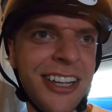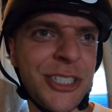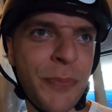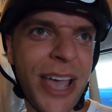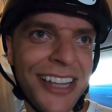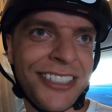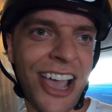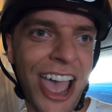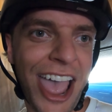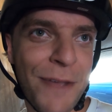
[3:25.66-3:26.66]
It's a bad
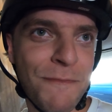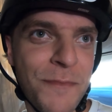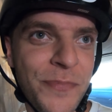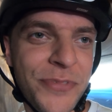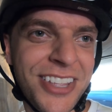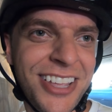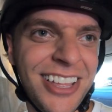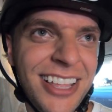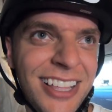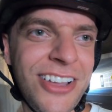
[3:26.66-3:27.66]
time.
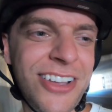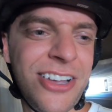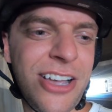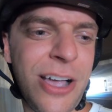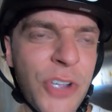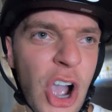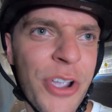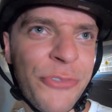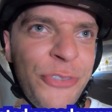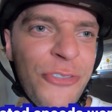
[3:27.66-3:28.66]
I'm
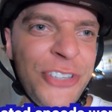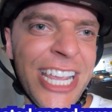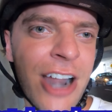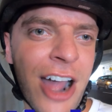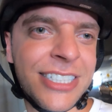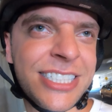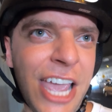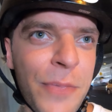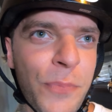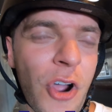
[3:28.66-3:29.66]
going 15 on a
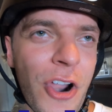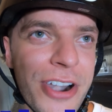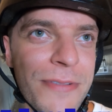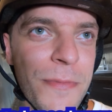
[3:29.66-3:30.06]
skateboard.